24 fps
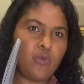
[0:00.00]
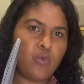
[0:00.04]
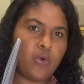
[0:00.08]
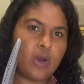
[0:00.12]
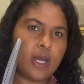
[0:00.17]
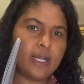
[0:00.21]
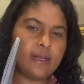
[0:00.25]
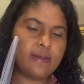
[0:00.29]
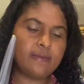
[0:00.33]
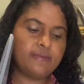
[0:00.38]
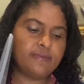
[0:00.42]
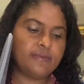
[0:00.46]

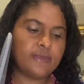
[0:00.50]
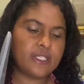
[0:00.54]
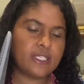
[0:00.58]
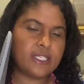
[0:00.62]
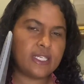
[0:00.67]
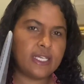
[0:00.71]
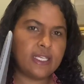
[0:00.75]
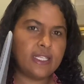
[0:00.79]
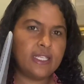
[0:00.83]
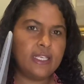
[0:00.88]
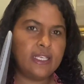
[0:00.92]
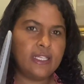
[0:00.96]
one
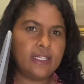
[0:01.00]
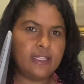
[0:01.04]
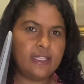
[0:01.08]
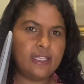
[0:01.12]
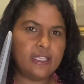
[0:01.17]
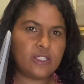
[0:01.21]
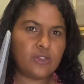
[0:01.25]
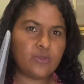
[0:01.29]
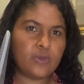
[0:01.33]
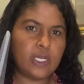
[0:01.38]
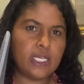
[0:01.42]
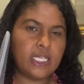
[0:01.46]
saying,
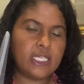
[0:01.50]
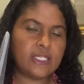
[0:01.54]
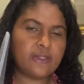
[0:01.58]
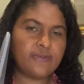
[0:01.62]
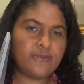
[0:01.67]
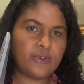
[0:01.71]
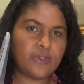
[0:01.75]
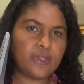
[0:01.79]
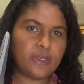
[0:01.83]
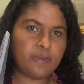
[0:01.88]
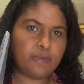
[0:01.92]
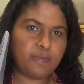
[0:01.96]
this one is
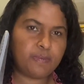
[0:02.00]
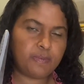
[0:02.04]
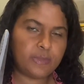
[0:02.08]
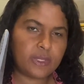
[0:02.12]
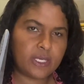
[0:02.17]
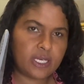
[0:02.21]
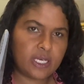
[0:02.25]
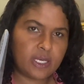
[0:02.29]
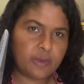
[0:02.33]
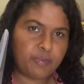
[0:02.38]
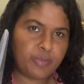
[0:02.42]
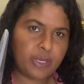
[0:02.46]
for the
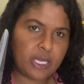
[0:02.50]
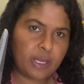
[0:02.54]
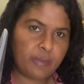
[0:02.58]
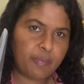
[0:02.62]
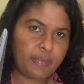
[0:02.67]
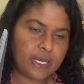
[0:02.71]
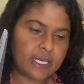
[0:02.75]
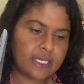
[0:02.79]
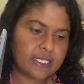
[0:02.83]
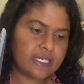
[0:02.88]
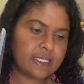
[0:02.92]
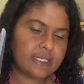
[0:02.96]

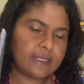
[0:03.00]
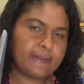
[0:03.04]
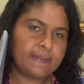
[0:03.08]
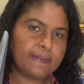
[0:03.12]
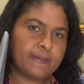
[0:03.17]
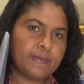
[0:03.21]
papers.